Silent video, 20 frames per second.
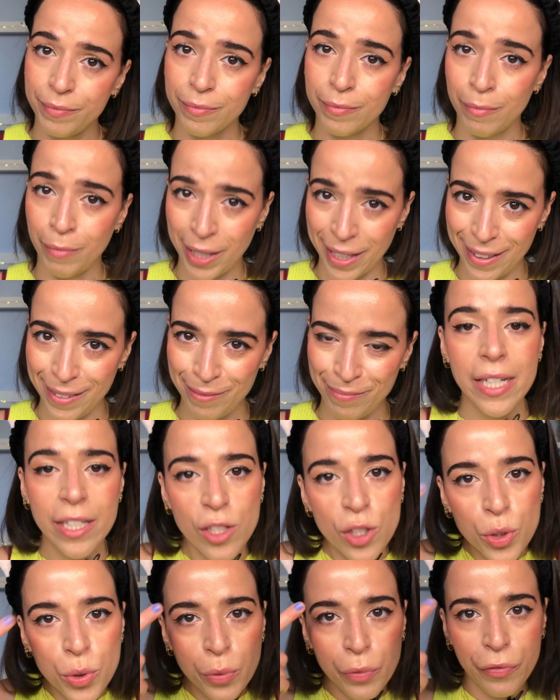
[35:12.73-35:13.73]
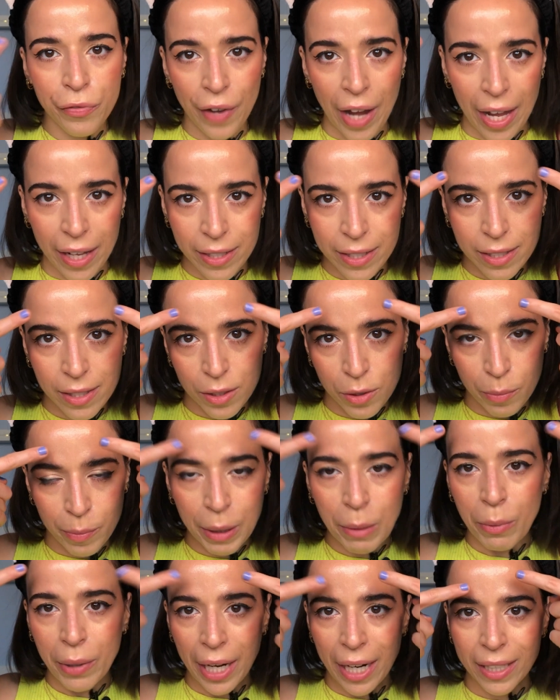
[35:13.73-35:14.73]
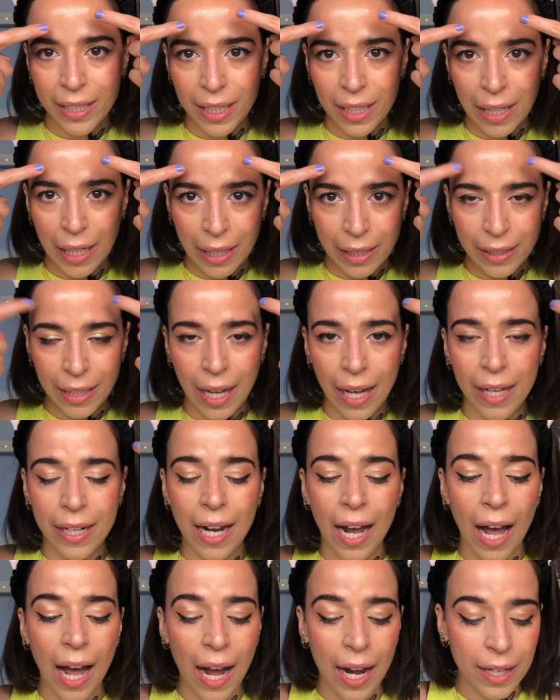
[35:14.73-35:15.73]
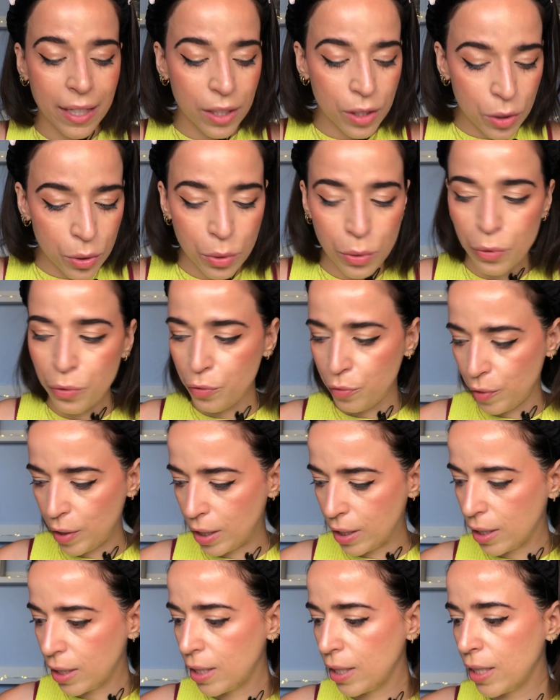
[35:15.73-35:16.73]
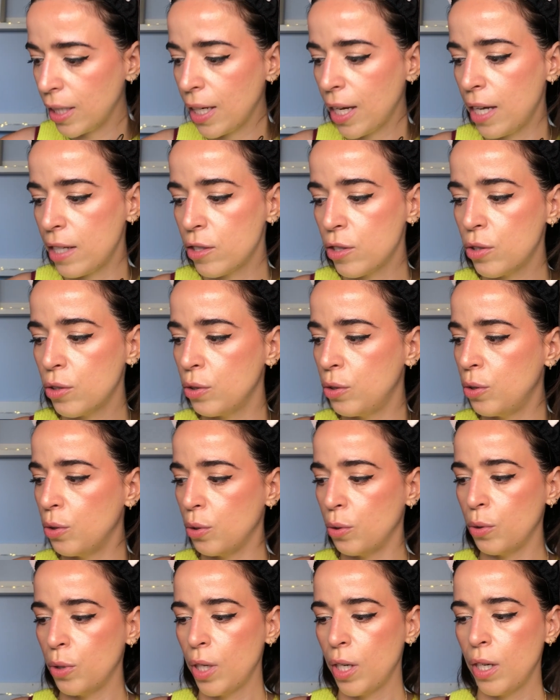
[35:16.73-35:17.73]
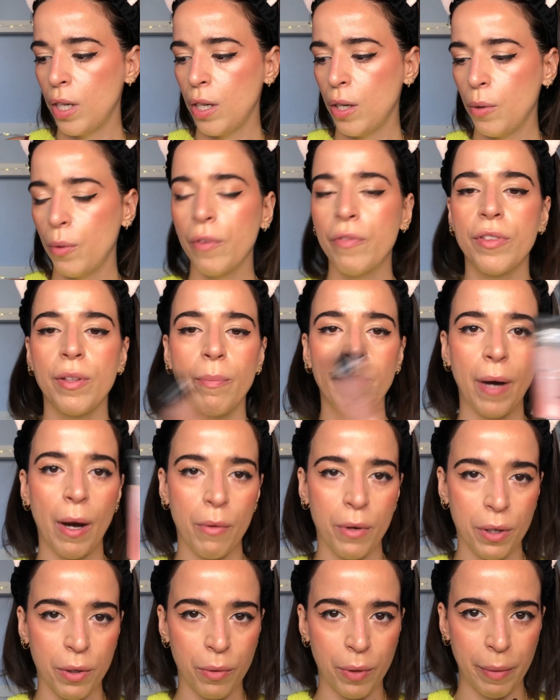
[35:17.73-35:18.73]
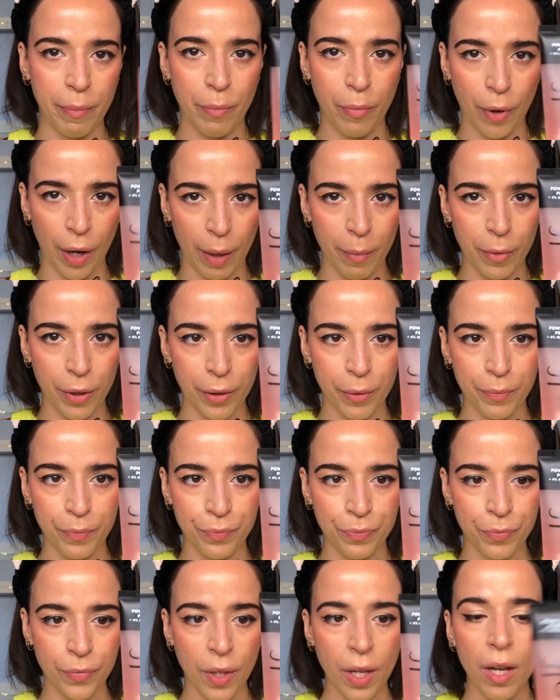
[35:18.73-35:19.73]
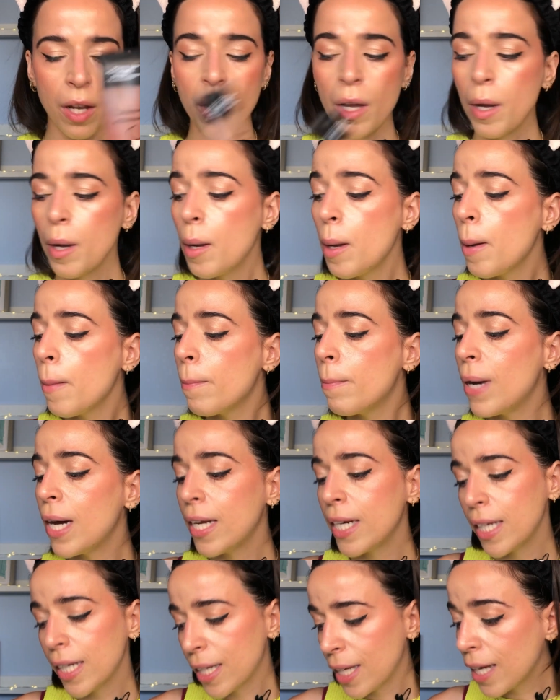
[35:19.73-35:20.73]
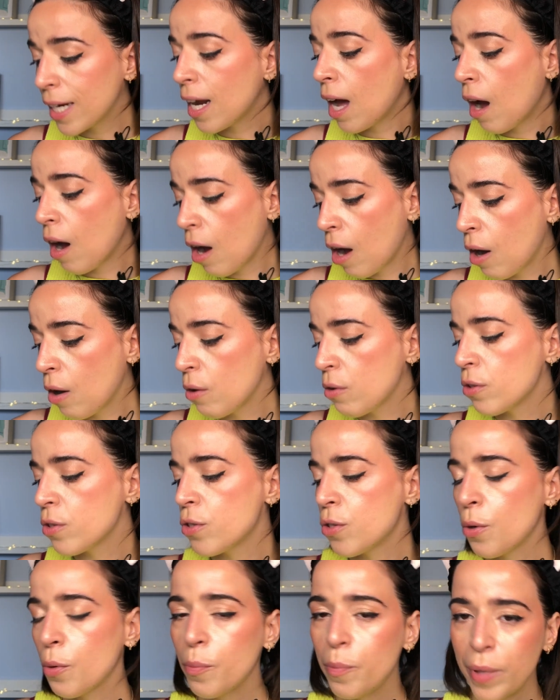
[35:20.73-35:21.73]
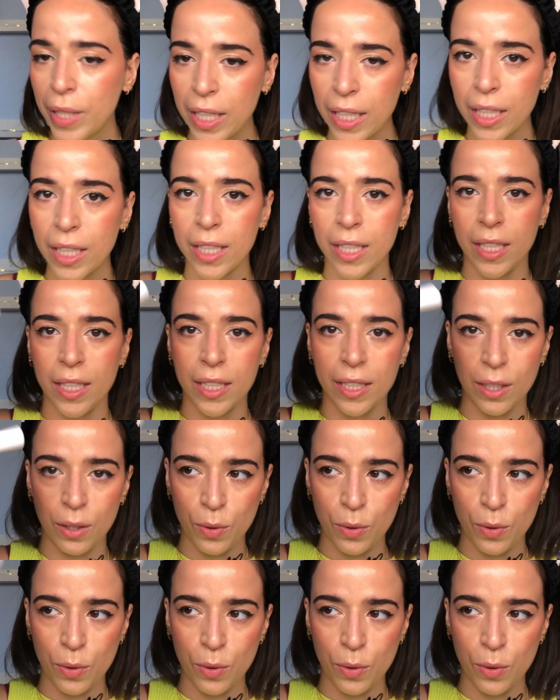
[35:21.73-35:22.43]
but it's too fast to be reacting like that. I do think it has to do with the Power Grip Primer, but it can also be the